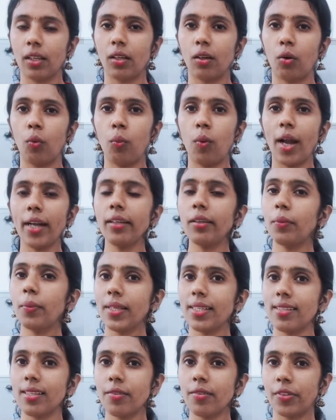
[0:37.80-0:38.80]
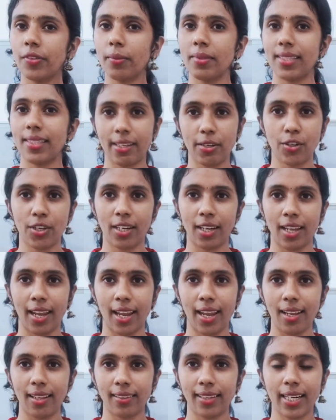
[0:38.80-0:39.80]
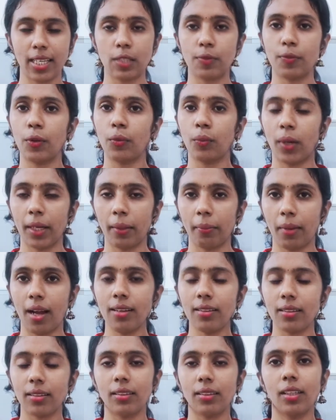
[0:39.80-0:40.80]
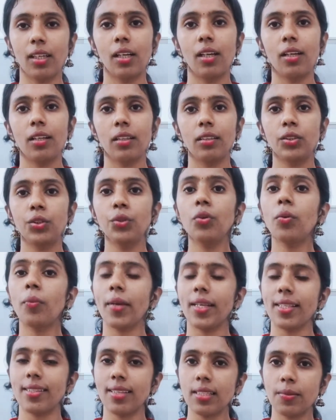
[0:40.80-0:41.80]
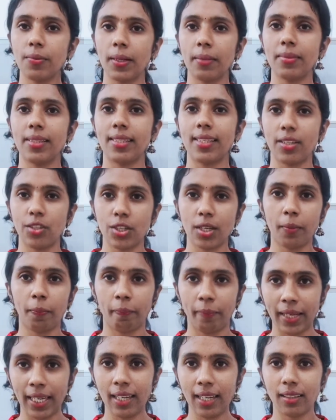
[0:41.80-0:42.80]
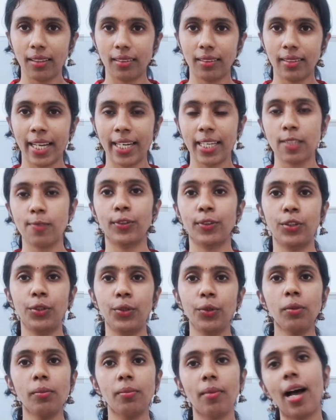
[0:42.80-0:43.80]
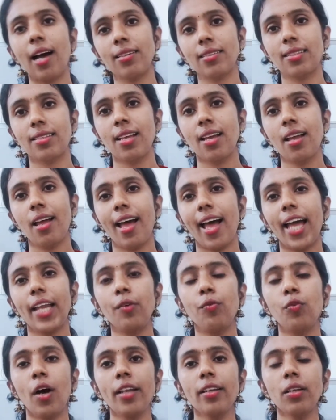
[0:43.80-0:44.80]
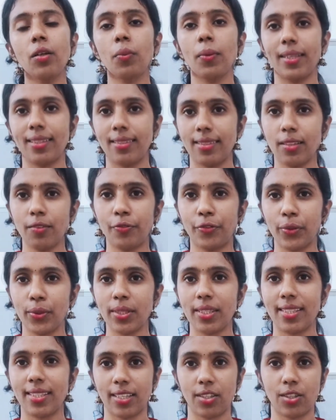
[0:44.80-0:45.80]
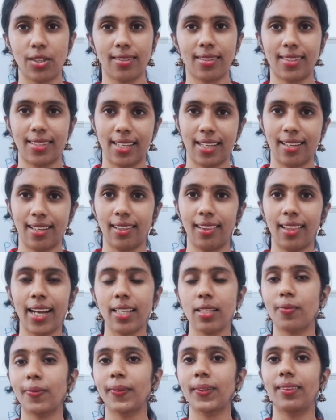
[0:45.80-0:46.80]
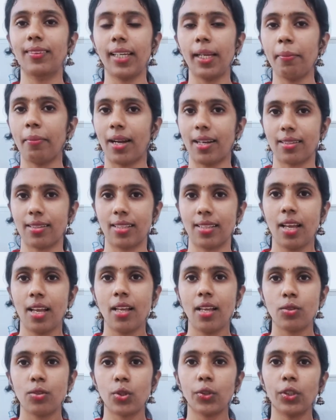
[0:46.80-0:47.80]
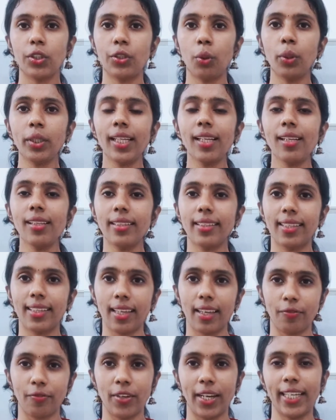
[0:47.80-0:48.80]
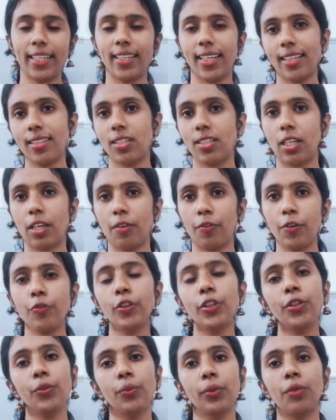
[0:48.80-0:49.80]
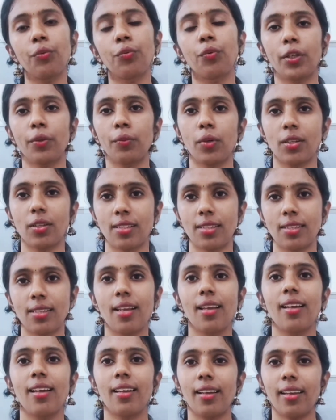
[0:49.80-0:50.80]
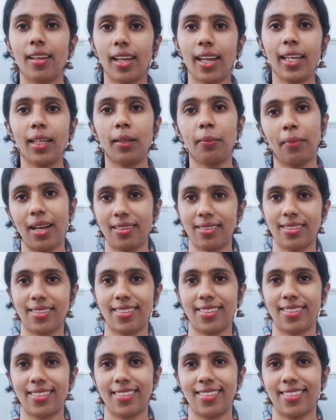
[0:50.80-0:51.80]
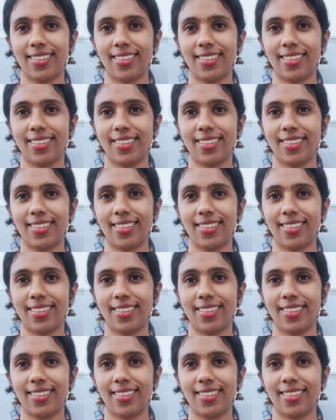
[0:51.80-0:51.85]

1 question from section A, that is for 1 mark, 2 questions from section B, that is for 2 marks, and 1 question for section C, that is for 3 marks. So the total weightage given for unit 1 was 8 marks.